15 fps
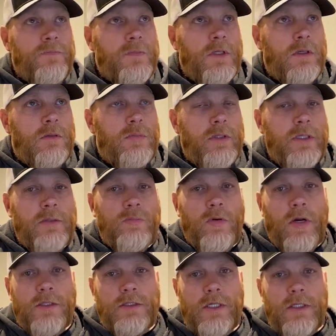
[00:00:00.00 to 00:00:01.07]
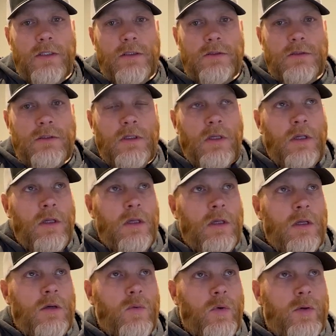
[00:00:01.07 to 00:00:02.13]
the completed project, because
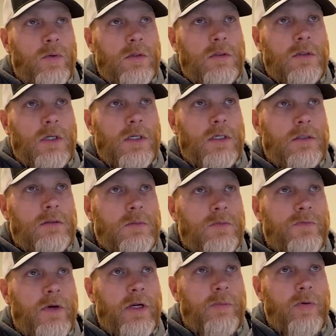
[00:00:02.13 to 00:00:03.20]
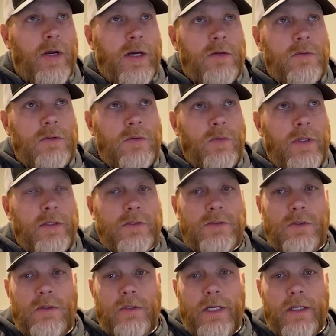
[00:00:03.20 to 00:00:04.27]
we were very proud with the way this
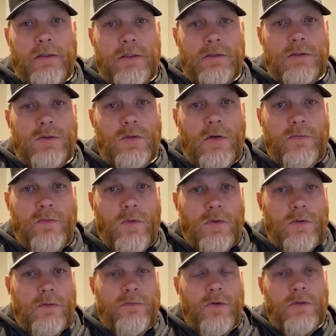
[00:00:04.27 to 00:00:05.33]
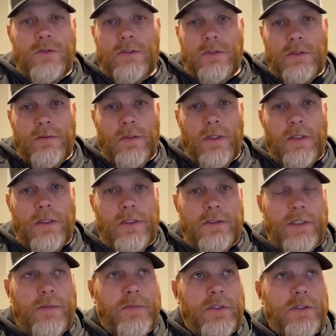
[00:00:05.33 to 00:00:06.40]
turned out. This is our first
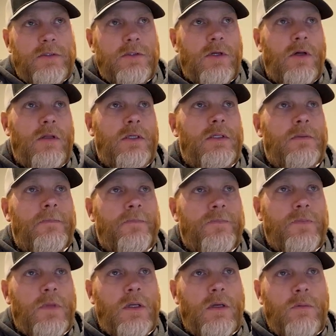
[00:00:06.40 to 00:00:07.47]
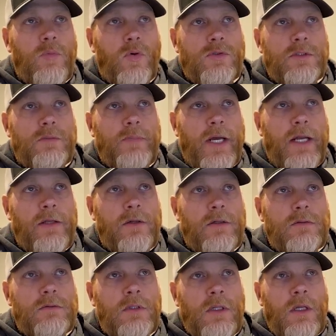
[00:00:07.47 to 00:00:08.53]
attempt at installing a porcelain
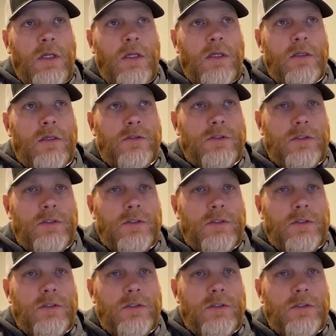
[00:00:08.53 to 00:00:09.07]
patio. There's